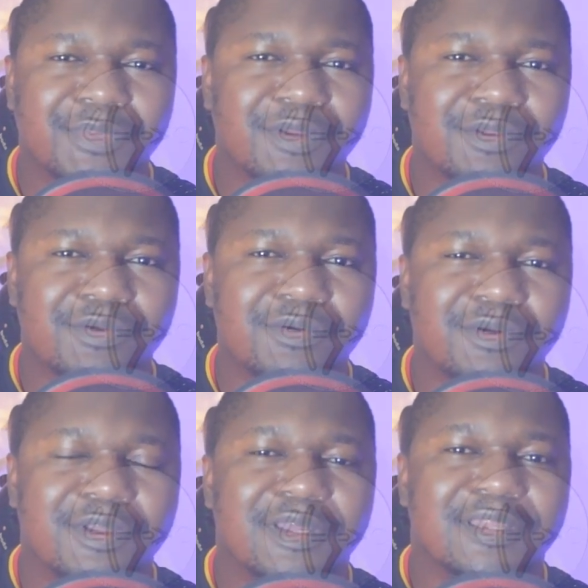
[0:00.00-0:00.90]

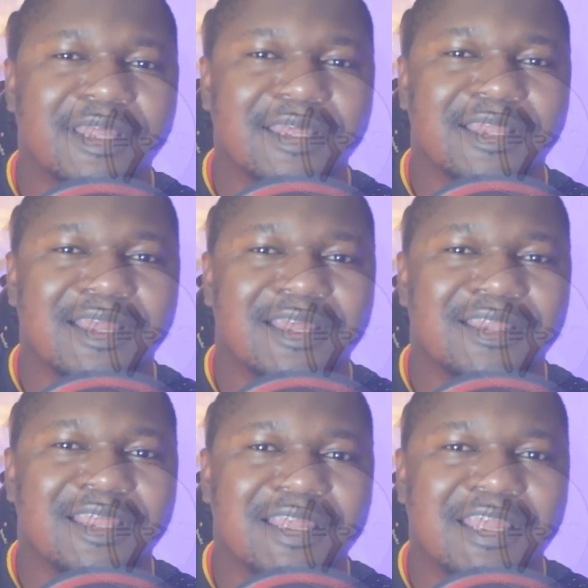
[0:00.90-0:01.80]

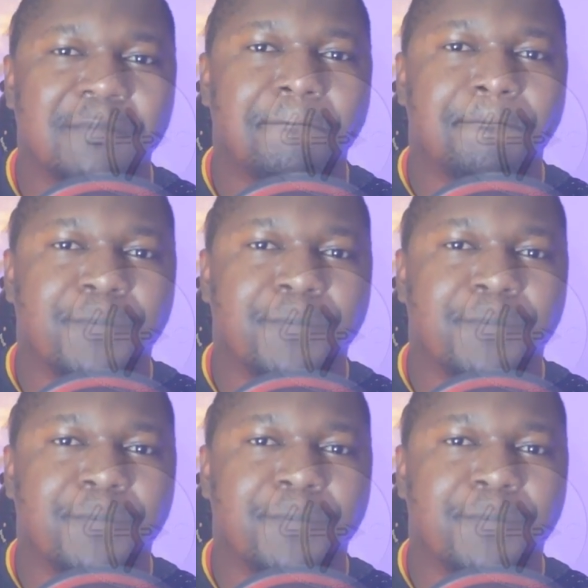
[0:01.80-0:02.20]
they keep